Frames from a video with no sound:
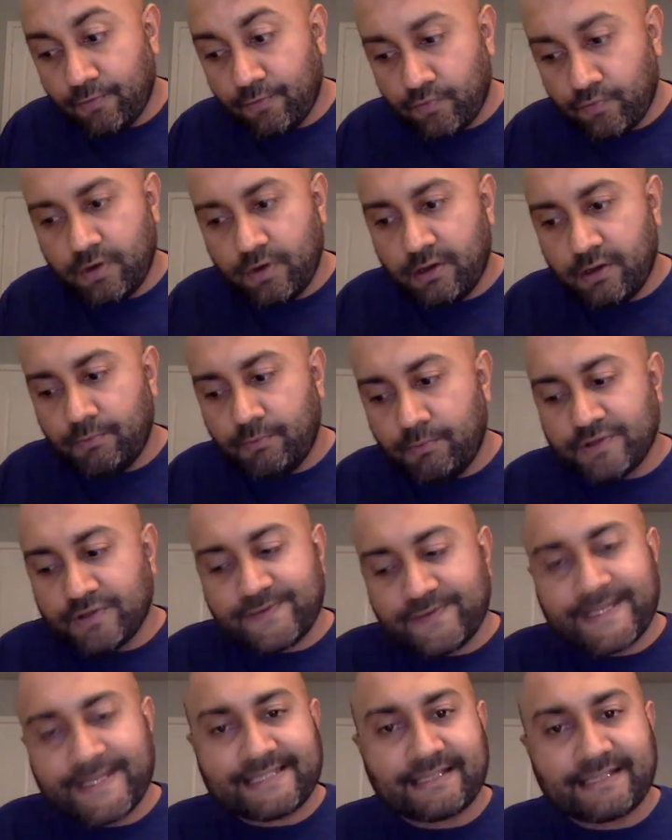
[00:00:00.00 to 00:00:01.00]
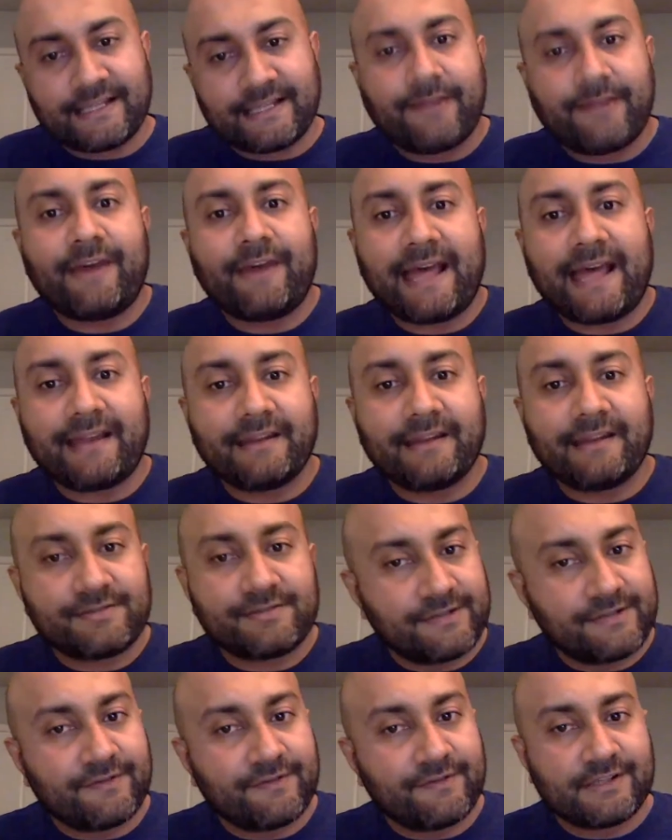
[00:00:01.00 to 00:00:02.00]
most recently you've had the
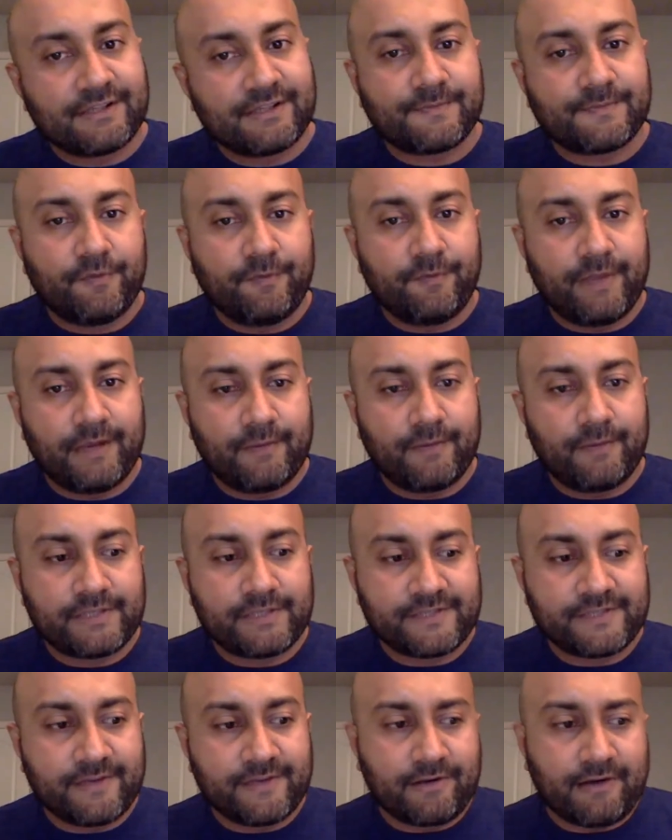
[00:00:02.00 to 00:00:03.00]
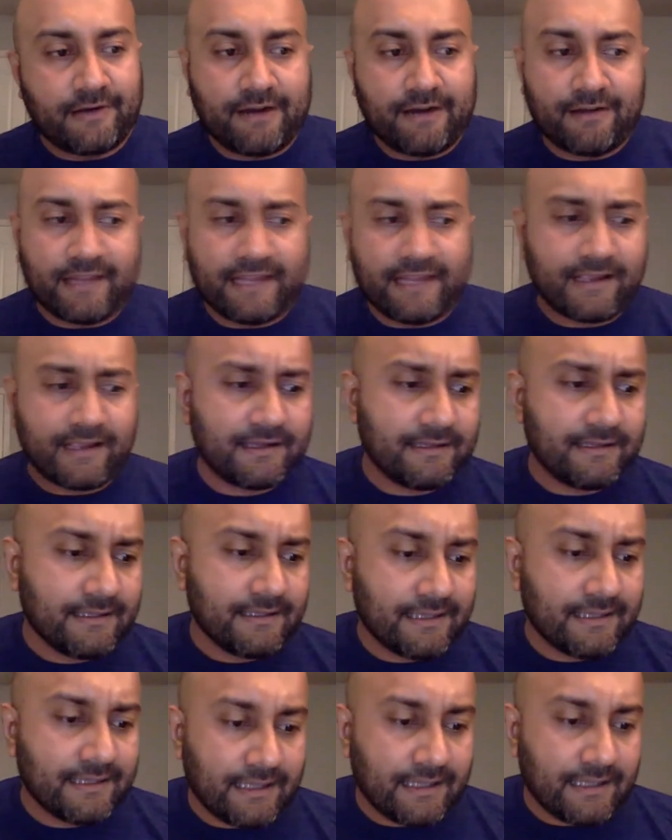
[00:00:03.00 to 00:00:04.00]
serverless movement, which has been around like
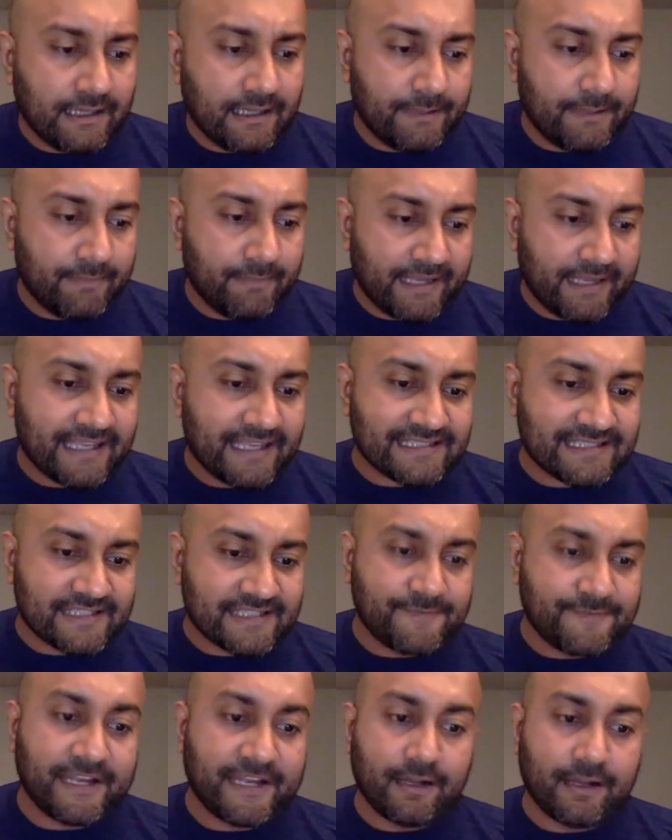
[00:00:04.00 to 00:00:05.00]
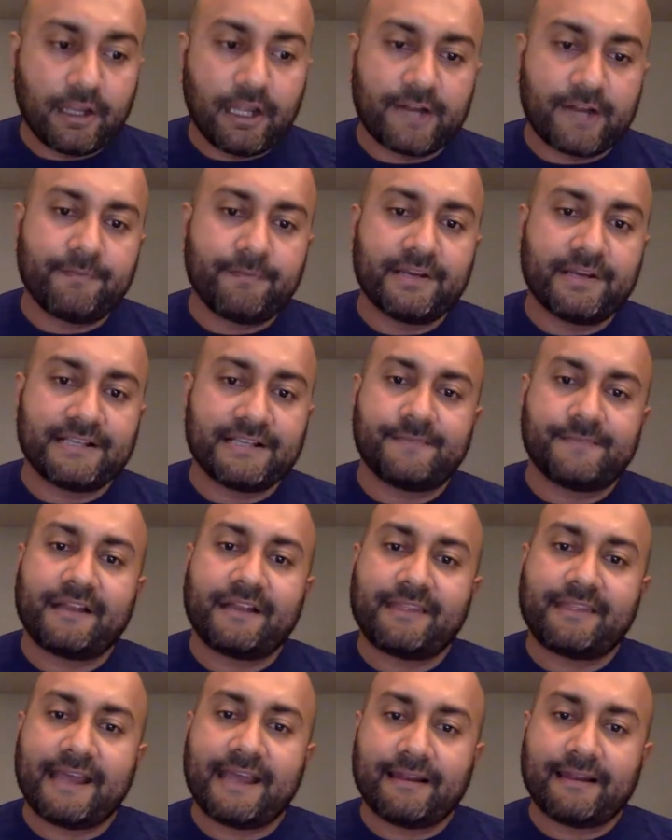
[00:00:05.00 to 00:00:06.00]
I guess there's been a lot of buzz
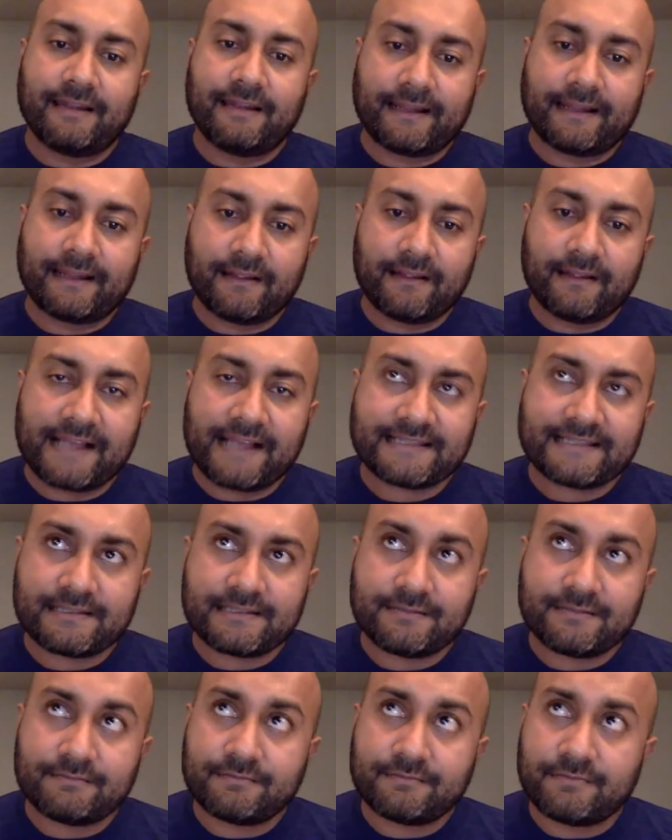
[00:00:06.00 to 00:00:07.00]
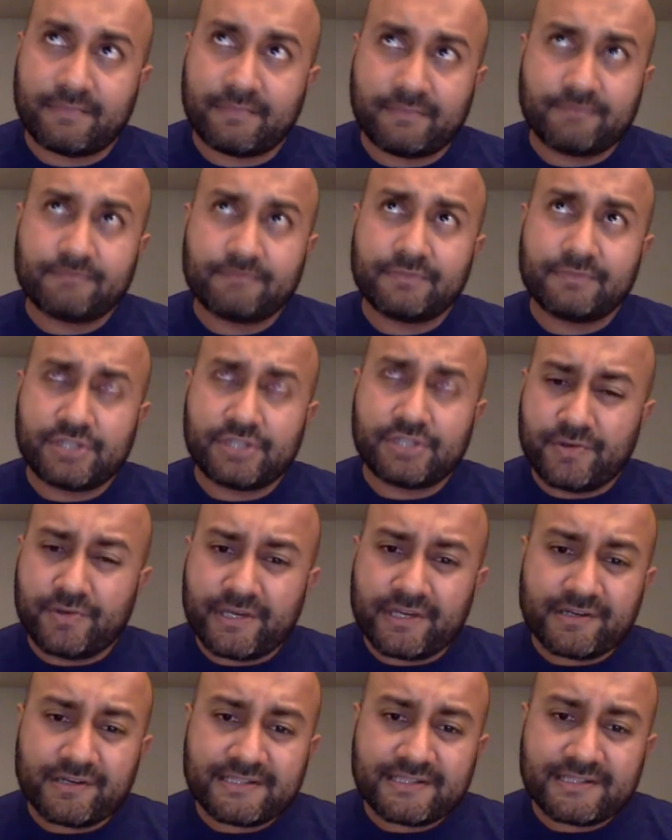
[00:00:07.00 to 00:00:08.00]
about that like last 2
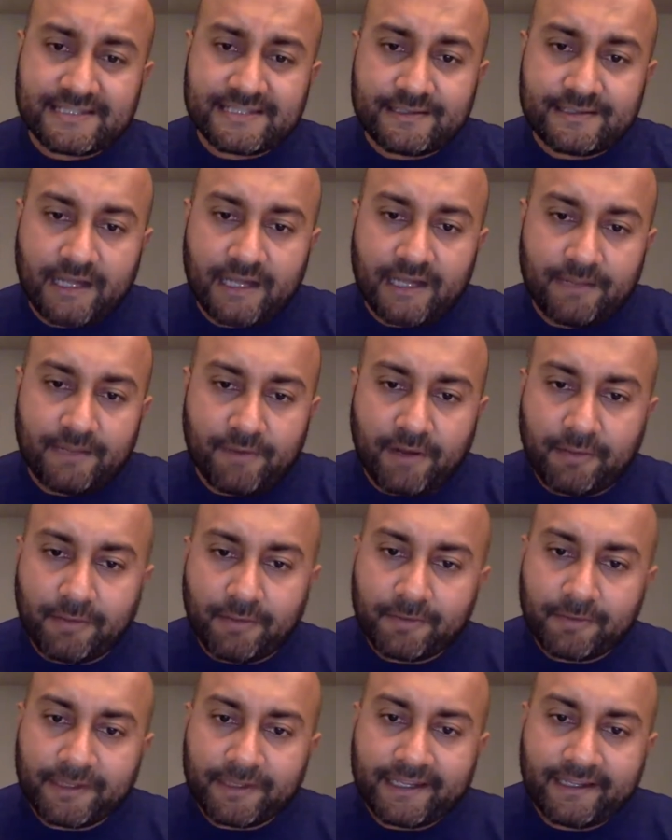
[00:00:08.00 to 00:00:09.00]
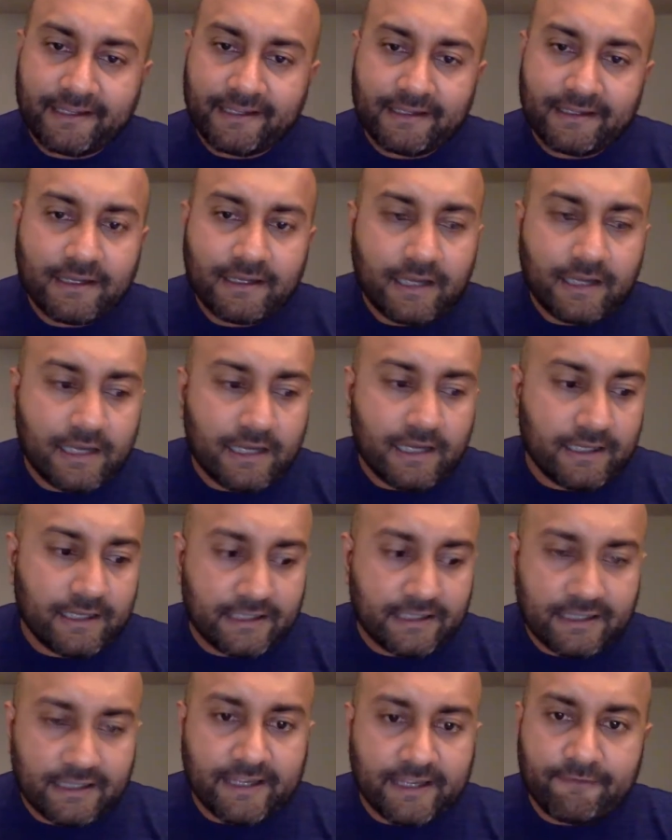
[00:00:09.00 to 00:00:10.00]
years, probably a
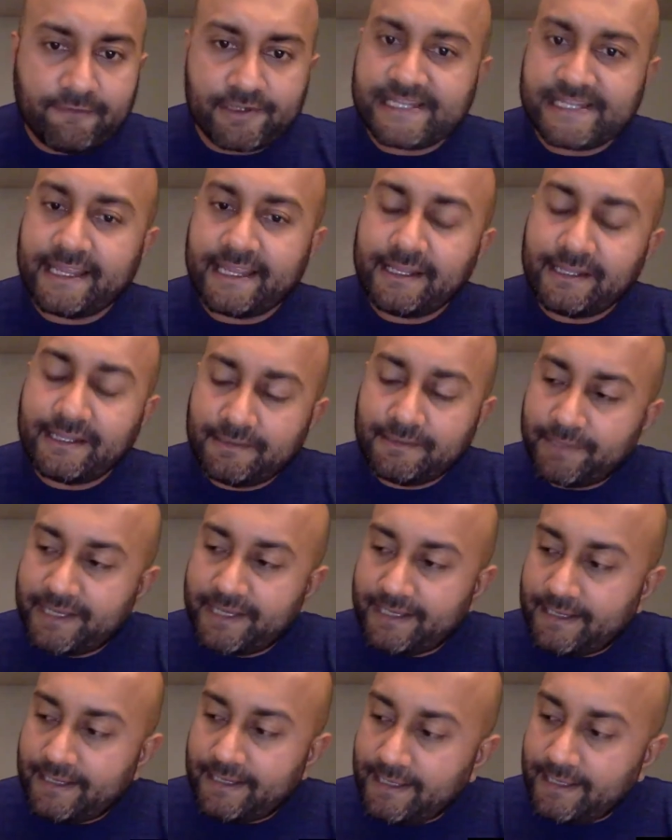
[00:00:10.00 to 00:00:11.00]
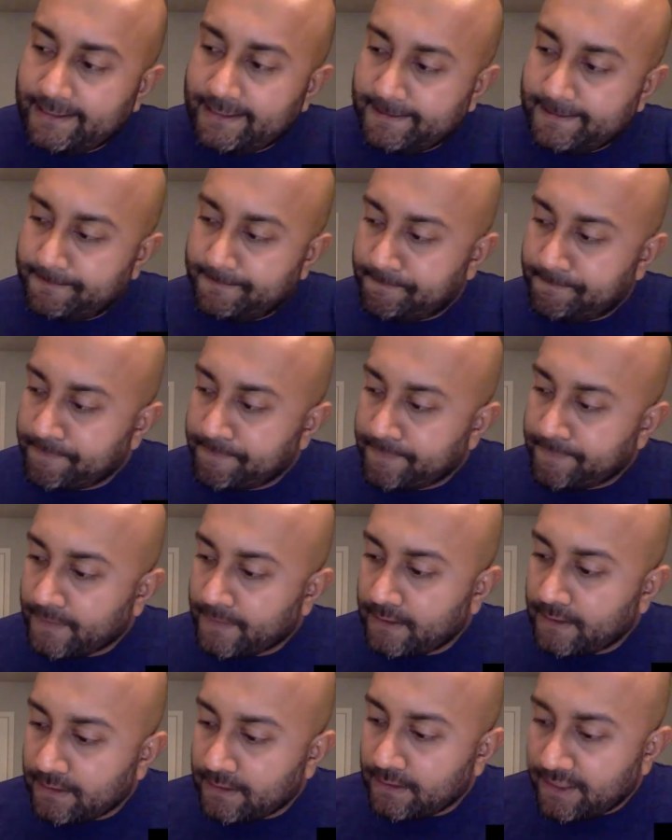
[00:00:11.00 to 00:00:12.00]
little give or take, but a
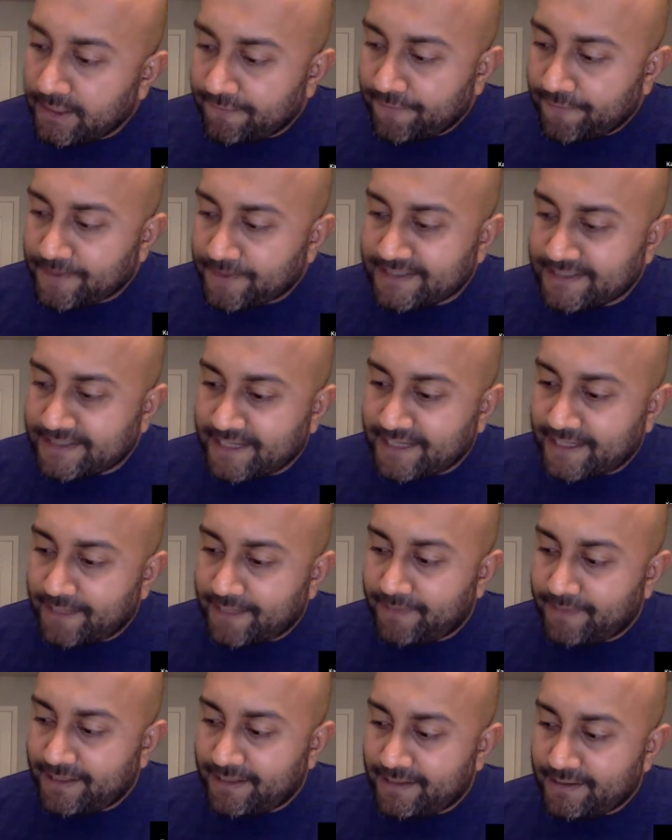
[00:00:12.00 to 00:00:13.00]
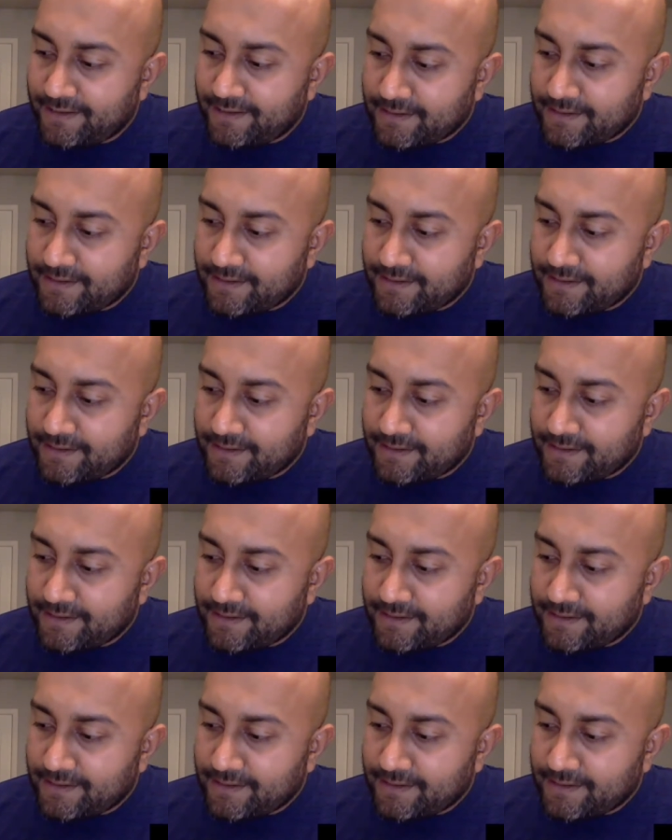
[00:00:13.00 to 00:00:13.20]
lot of folks have kind of been